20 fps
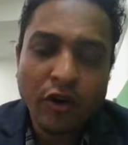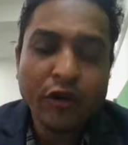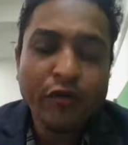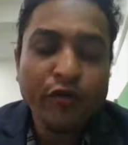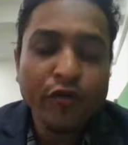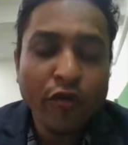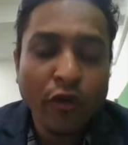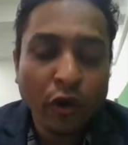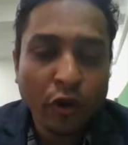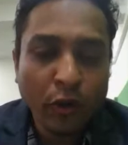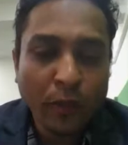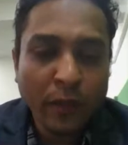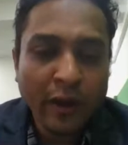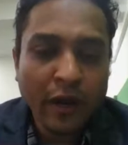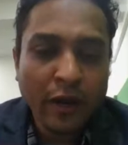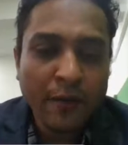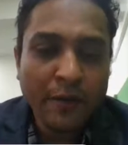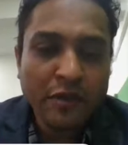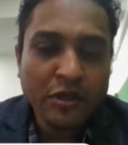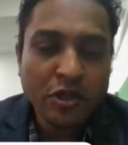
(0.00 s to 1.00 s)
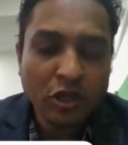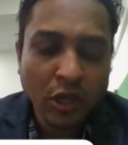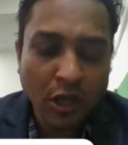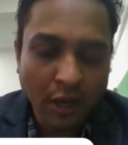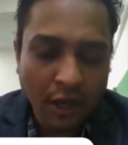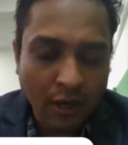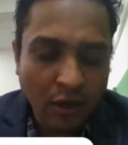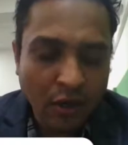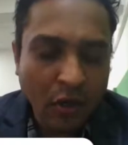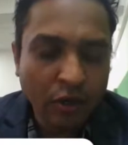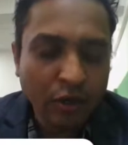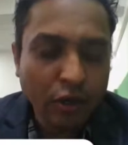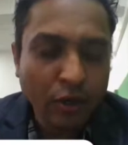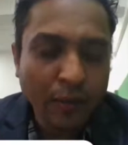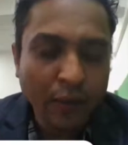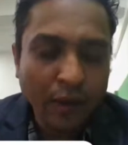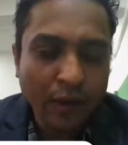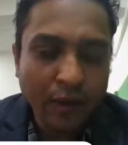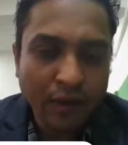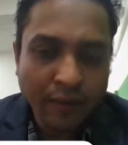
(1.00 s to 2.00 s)
or if you want to become an uh,
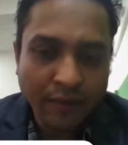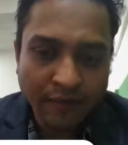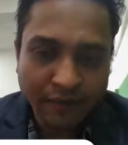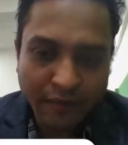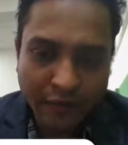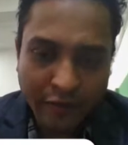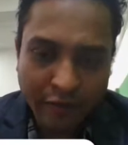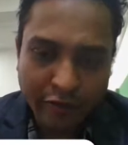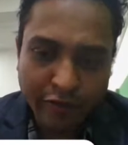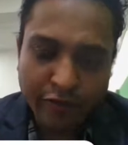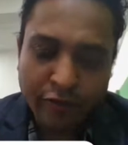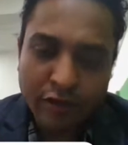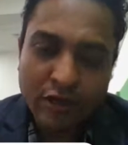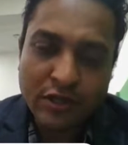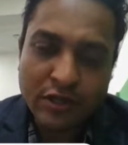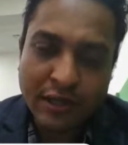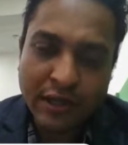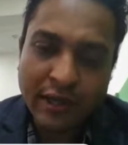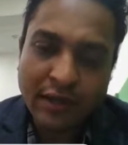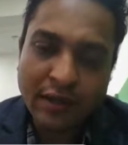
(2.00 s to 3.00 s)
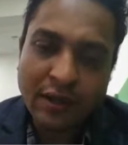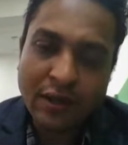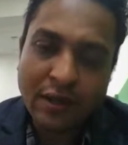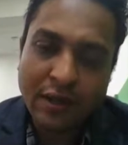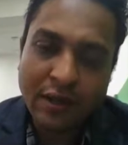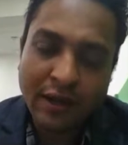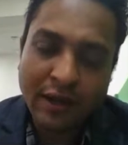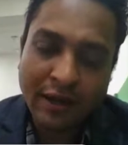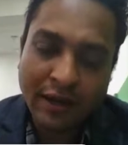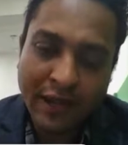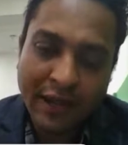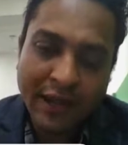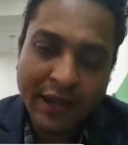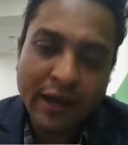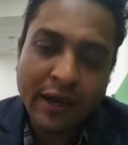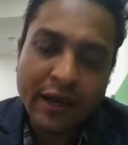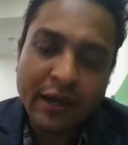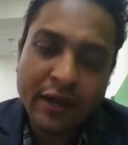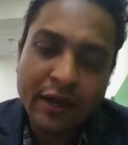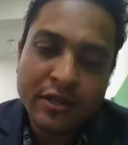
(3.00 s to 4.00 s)
entrepreneur, the first thing, take
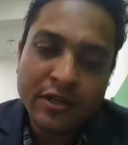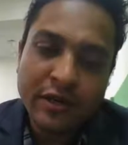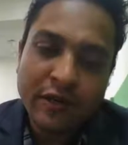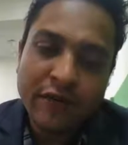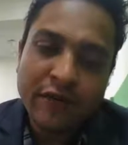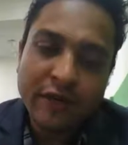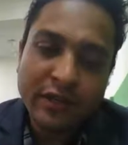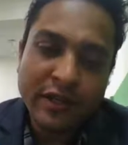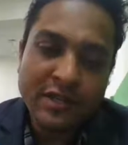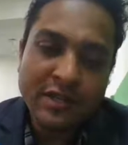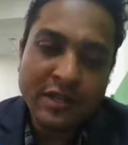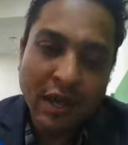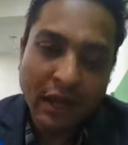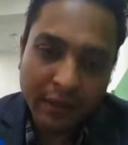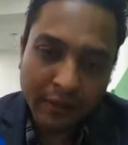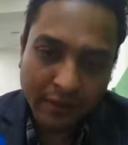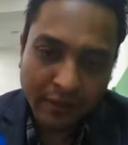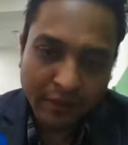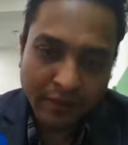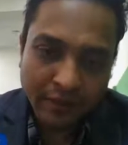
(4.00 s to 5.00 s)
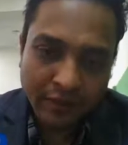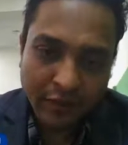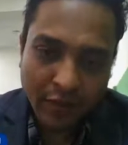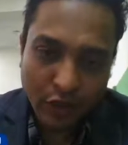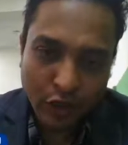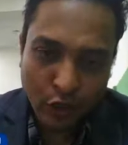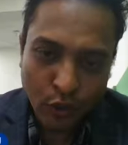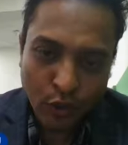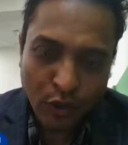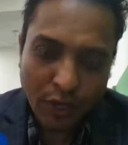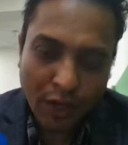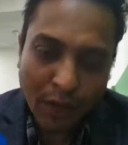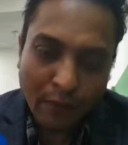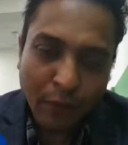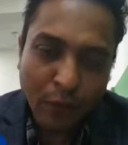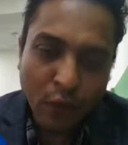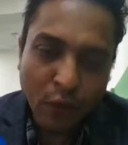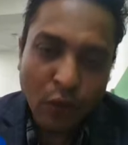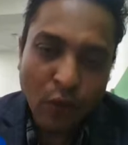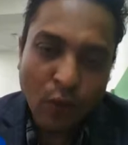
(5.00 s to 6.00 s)
an internship with a startup. You'll
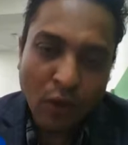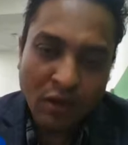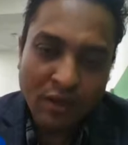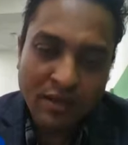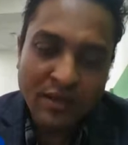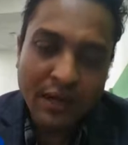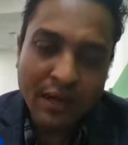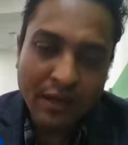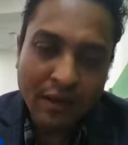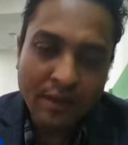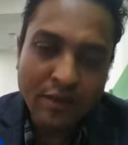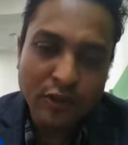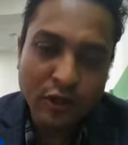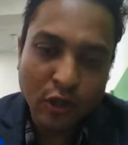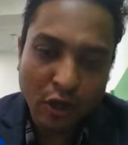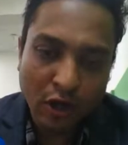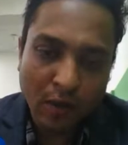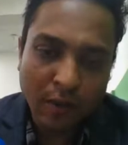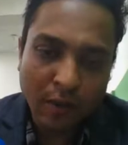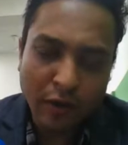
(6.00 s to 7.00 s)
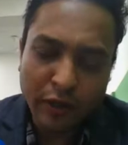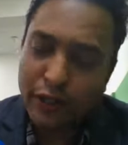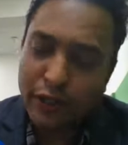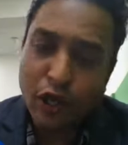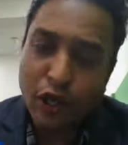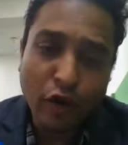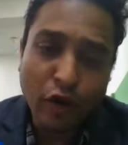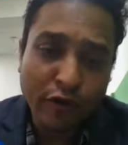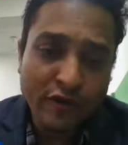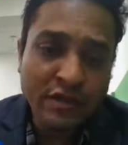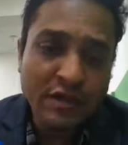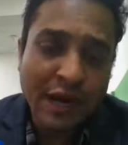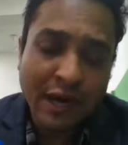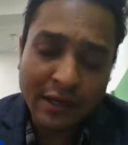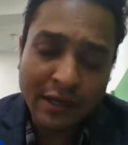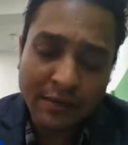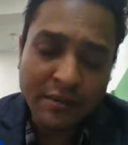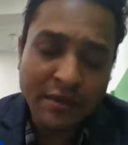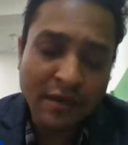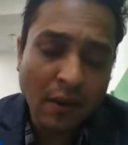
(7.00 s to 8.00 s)
come to know what startup is all about. And there are a lot of
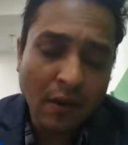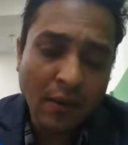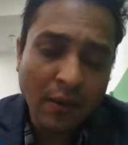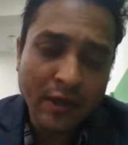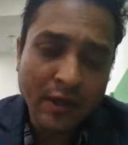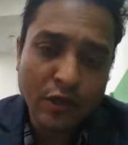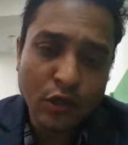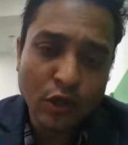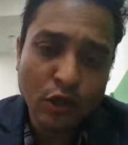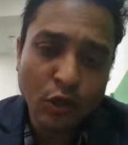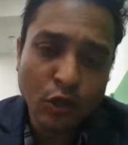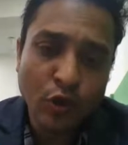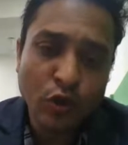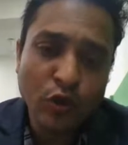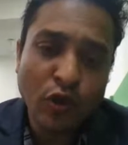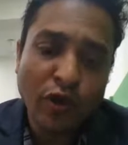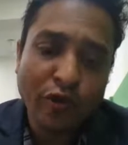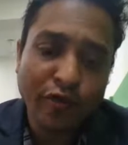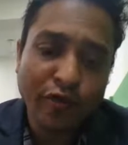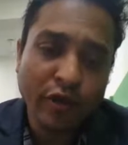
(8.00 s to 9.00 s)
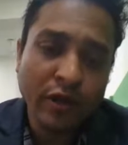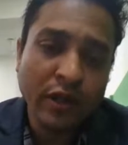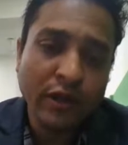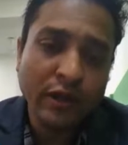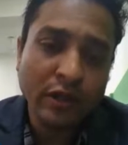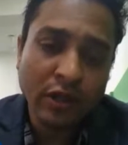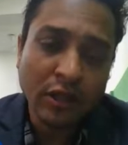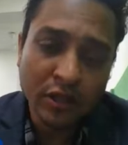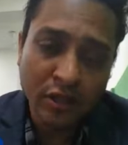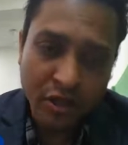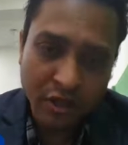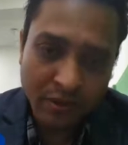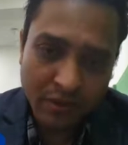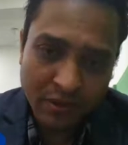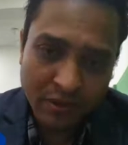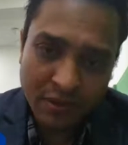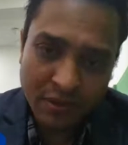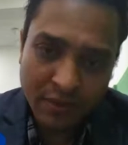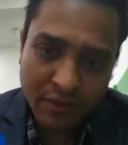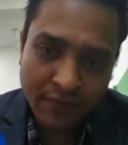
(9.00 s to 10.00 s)
startups nowadays, those who offer
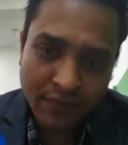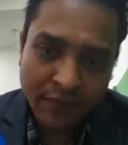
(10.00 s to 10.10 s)
internships.